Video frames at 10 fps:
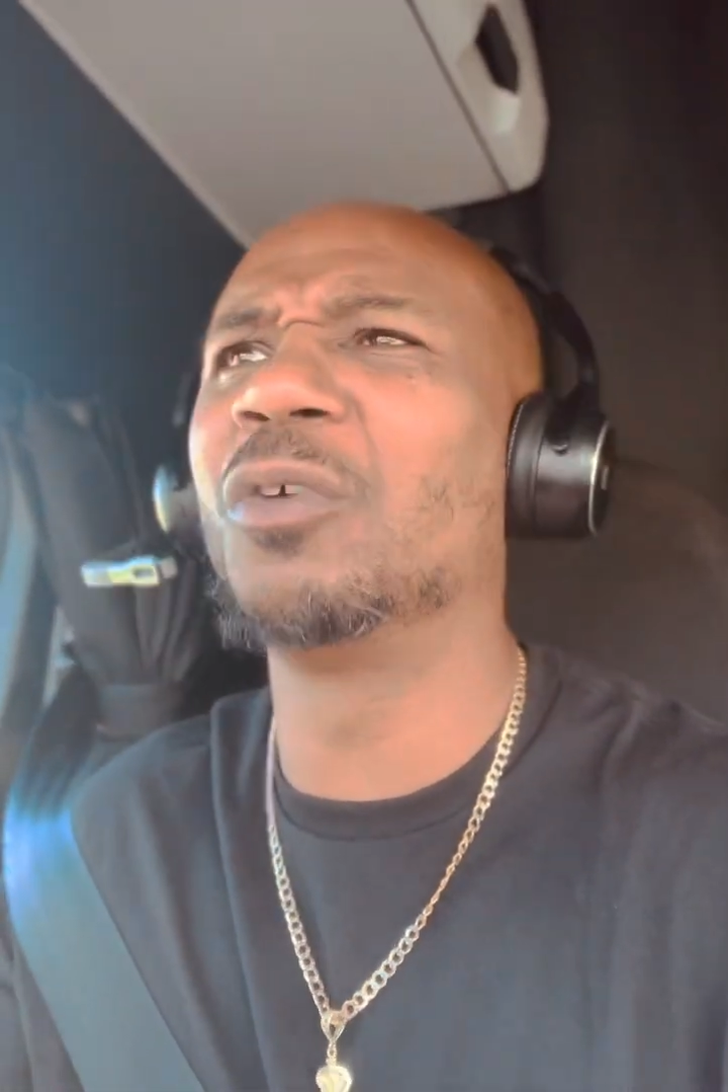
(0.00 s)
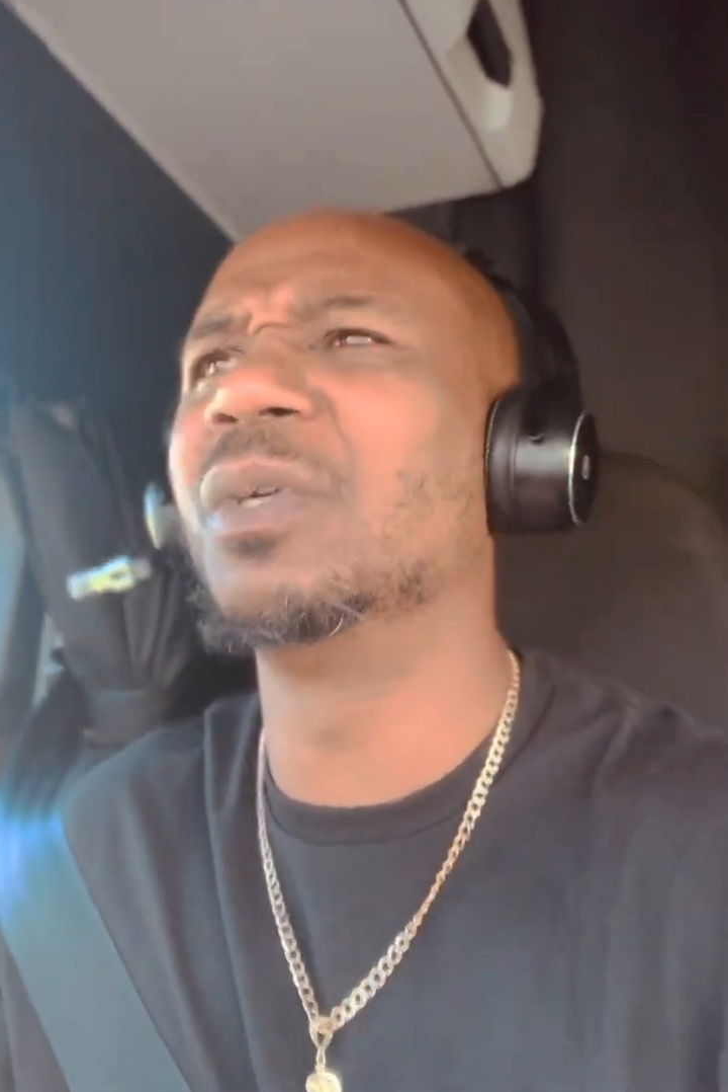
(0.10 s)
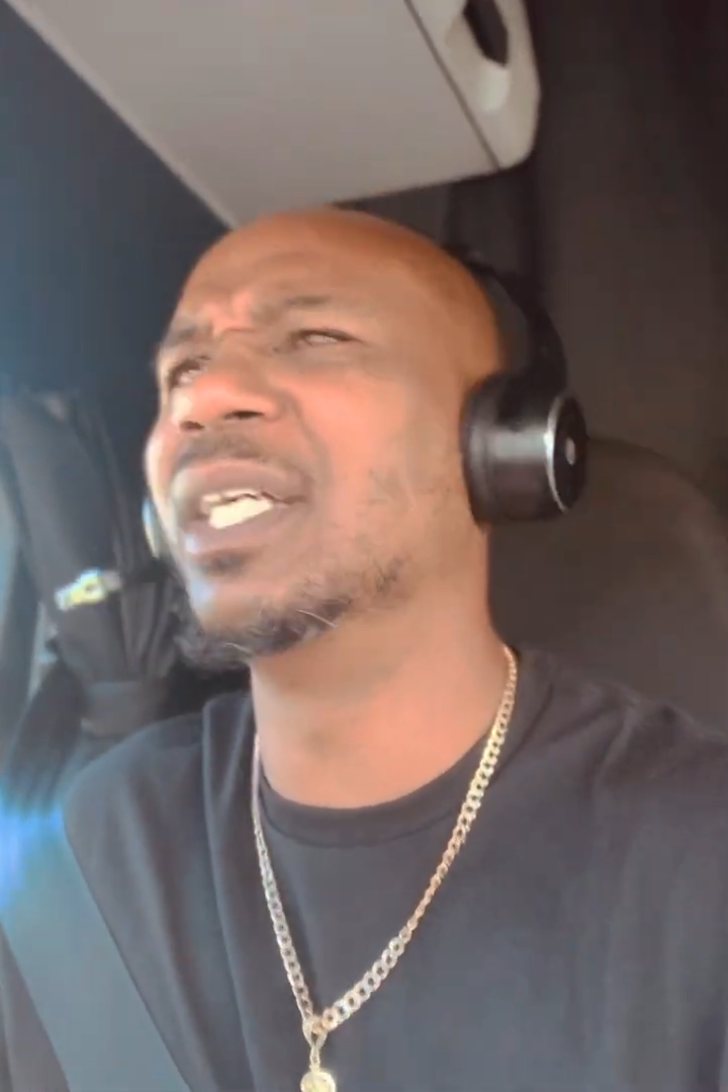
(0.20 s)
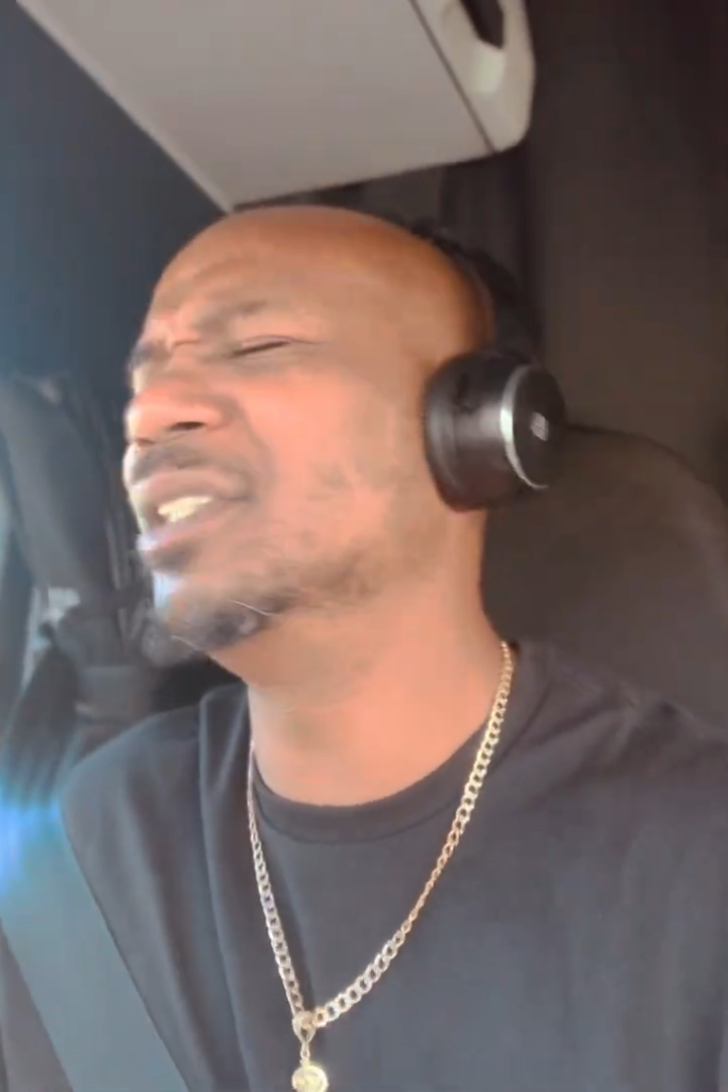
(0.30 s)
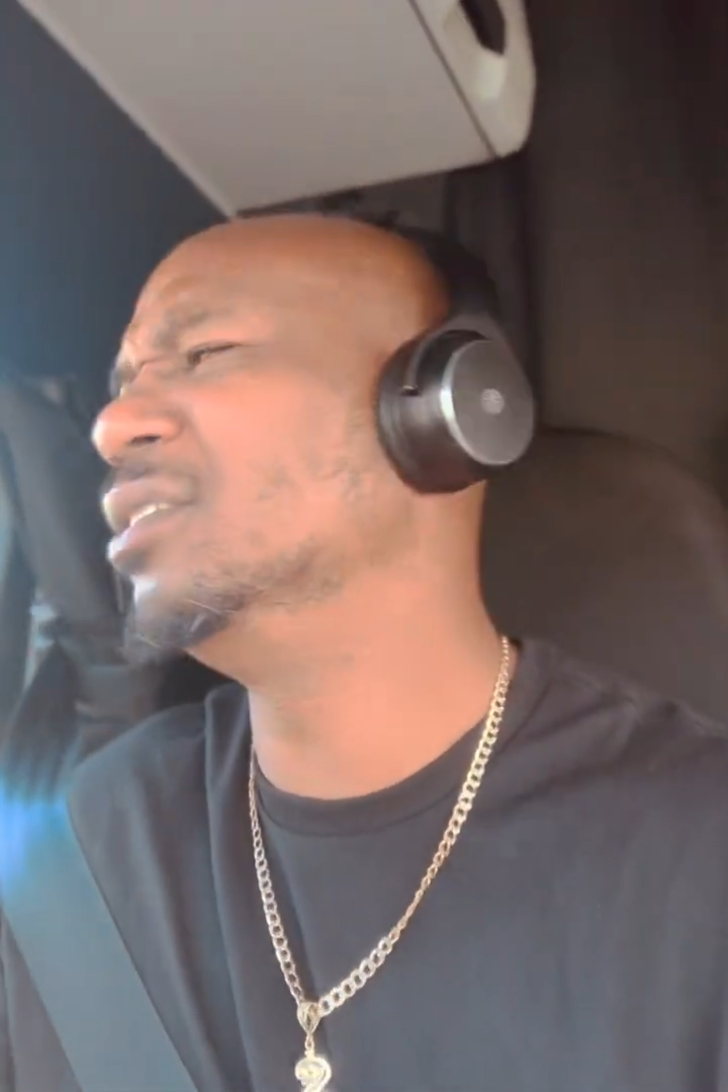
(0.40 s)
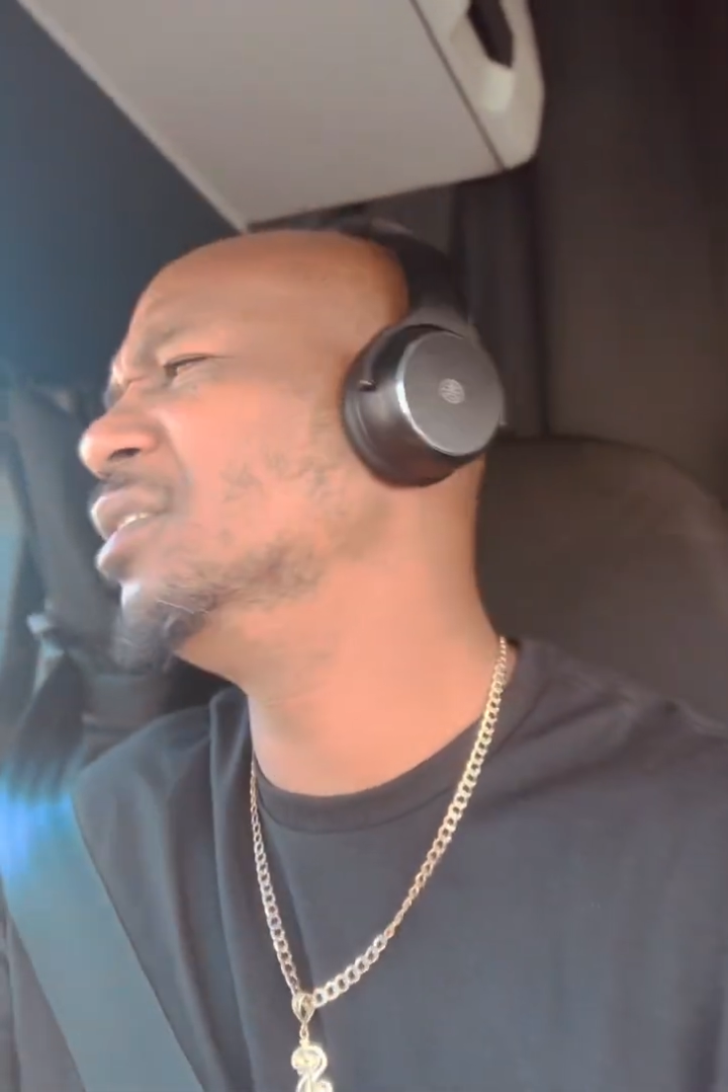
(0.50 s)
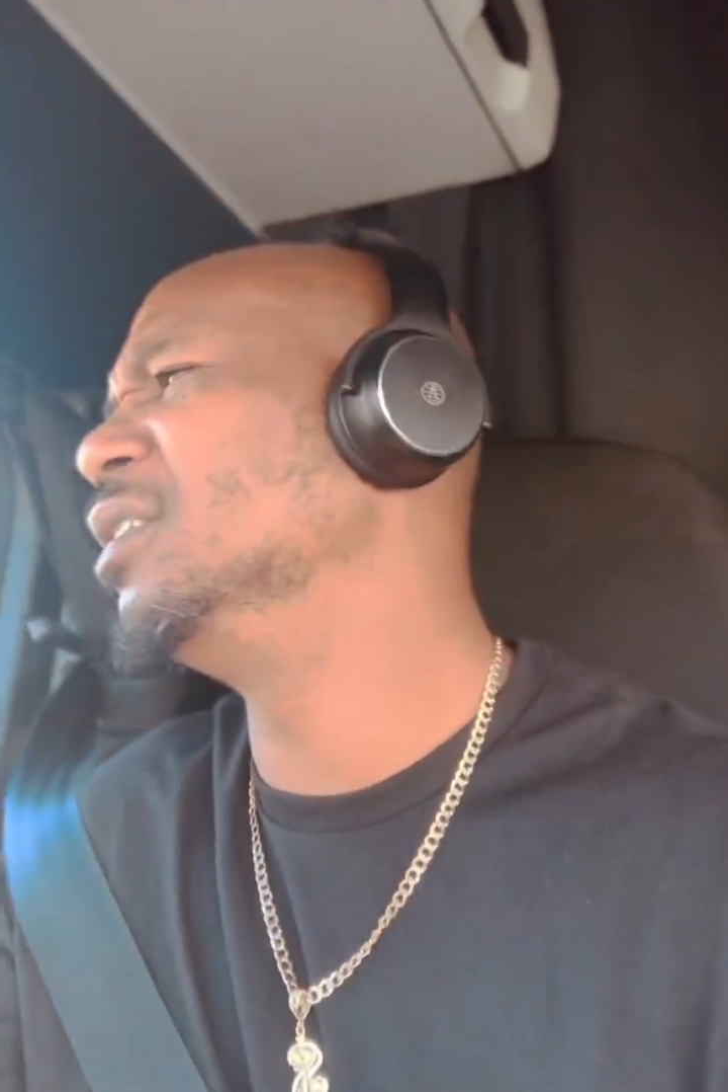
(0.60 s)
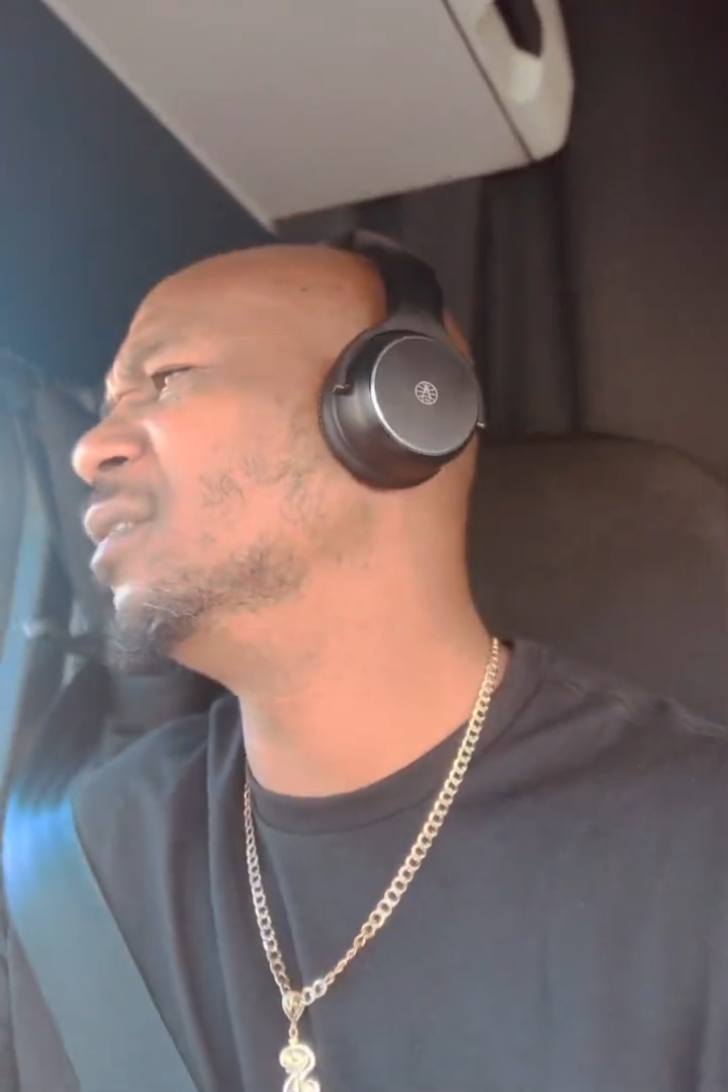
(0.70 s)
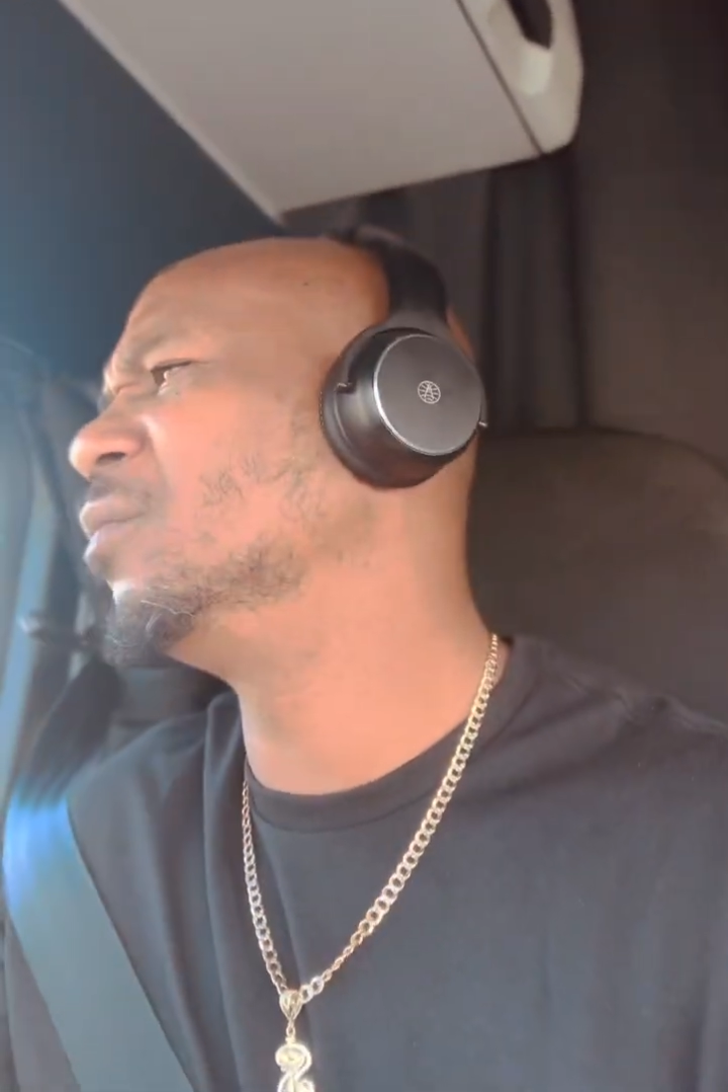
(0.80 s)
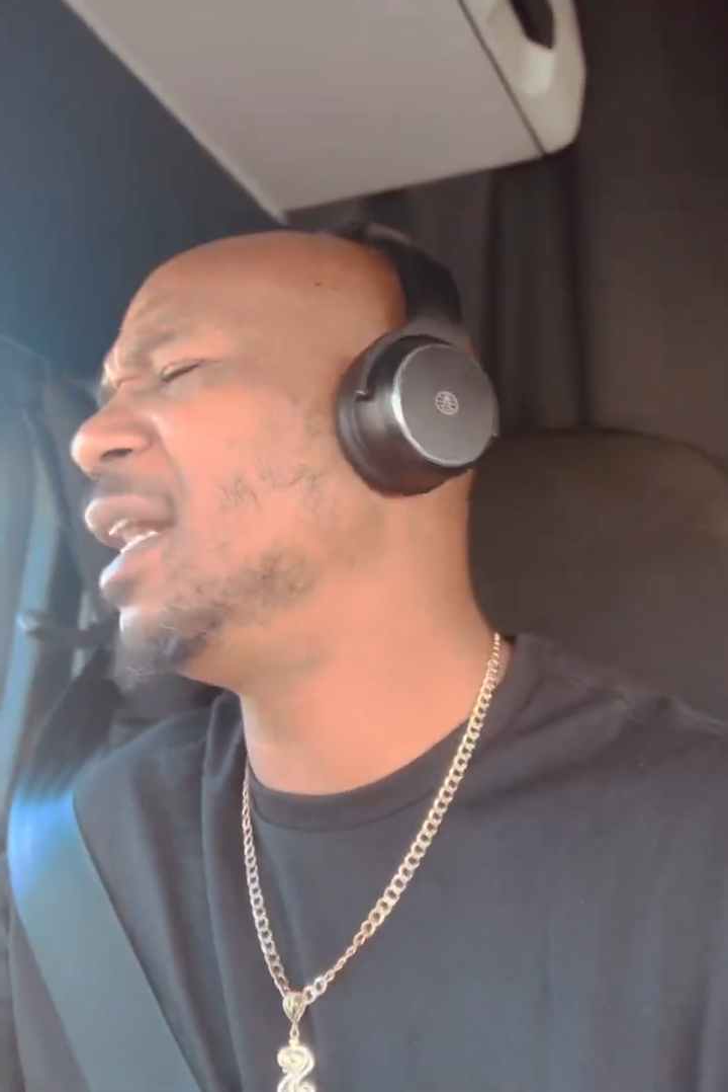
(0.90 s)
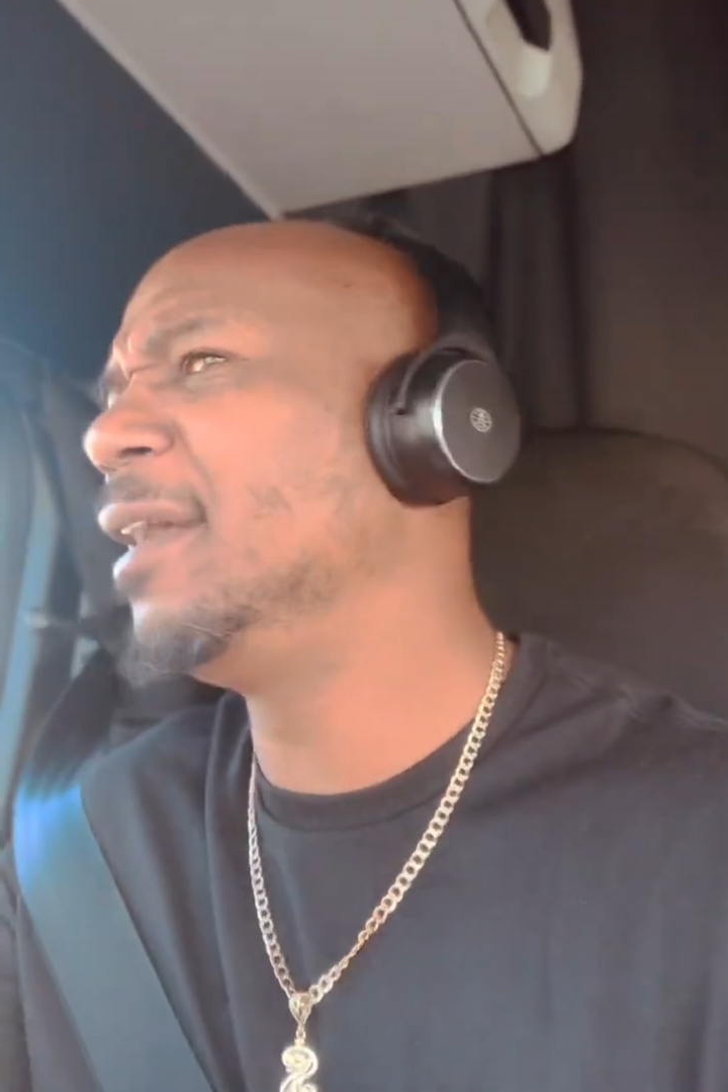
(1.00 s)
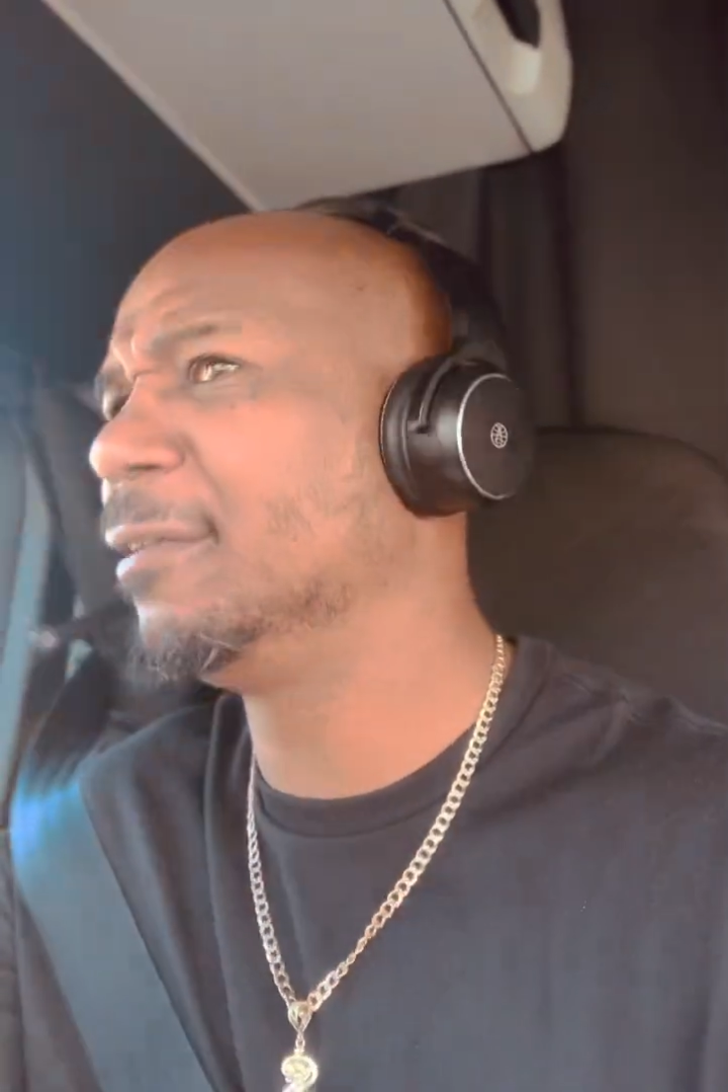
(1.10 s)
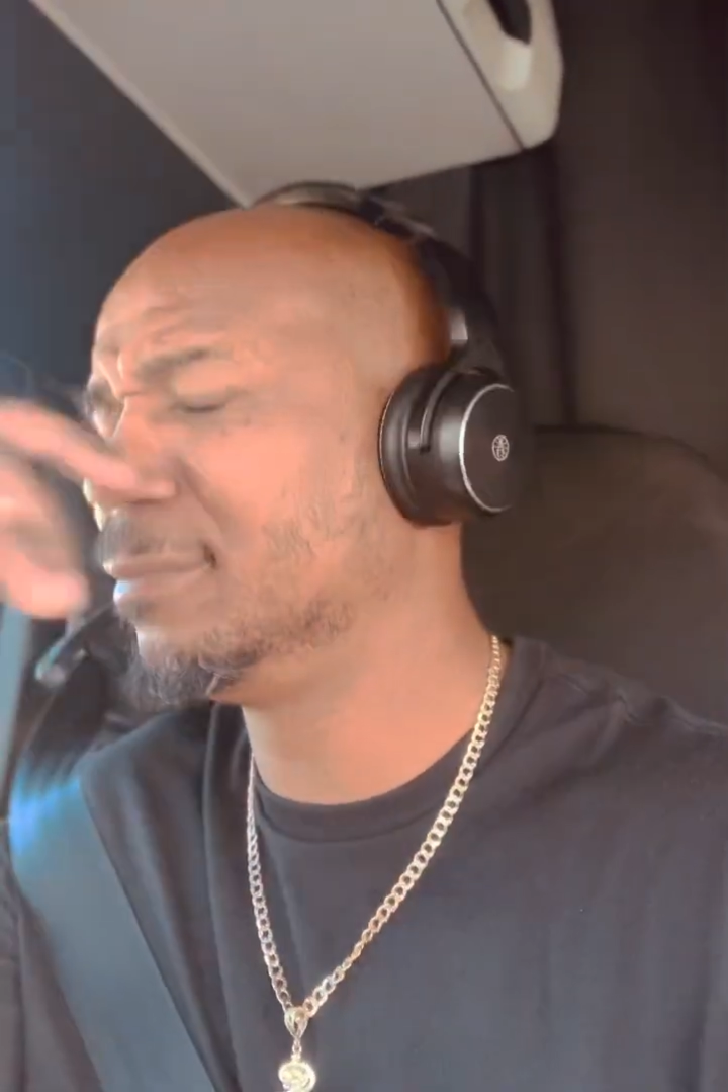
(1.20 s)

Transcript: relationship, right?